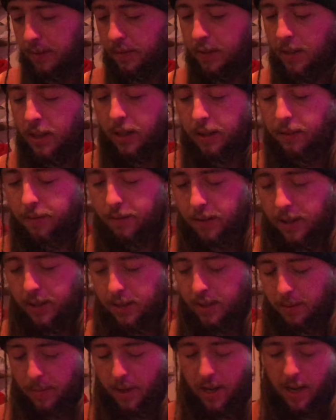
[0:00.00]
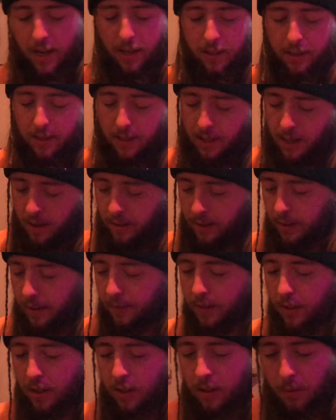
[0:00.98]
very fancy packaging. I don't
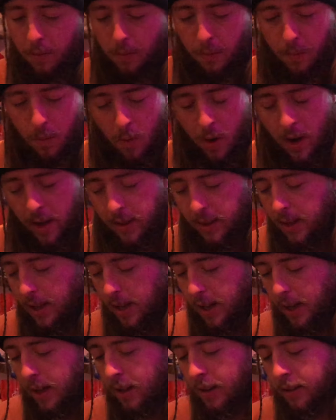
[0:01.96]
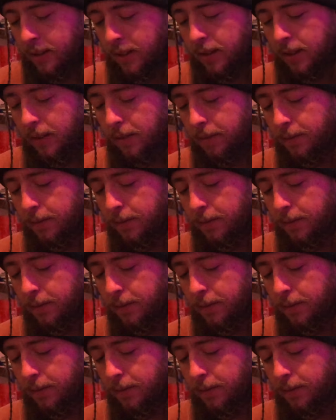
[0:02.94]
even know what the hell in the